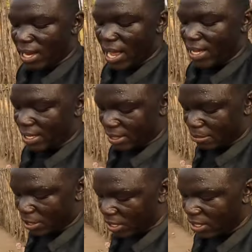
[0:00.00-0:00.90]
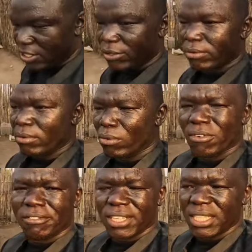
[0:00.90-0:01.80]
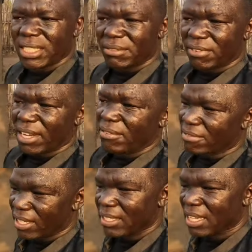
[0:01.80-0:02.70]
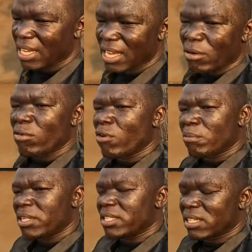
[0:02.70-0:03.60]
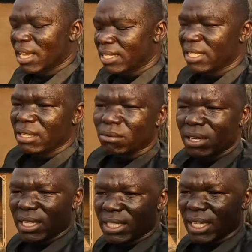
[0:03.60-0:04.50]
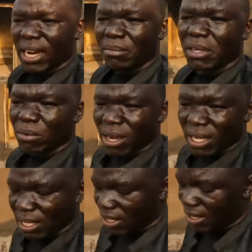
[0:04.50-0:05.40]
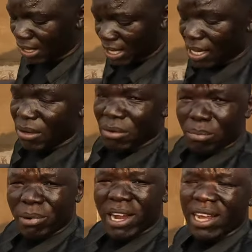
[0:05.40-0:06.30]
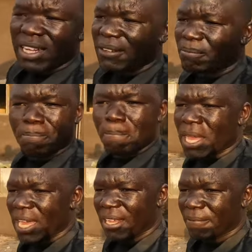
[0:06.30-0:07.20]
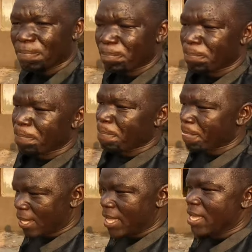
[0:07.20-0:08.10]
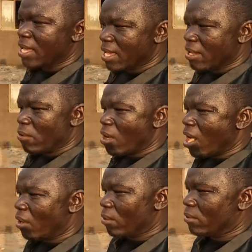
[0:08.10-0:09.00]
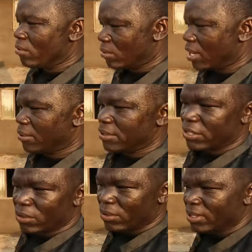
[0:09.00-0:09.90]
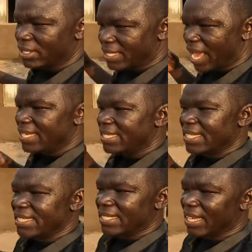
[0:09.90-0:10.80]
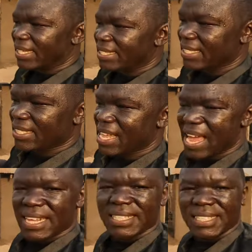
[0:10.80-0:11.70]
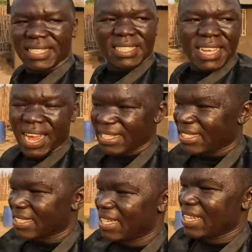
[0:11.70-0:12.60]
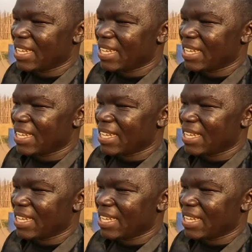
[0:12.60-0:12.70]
I like it, man. So we'll finish it very fast. We hope there's nothing will interrupt the work, and we pray, man. Wow, wow. So that is it. That is it, guys.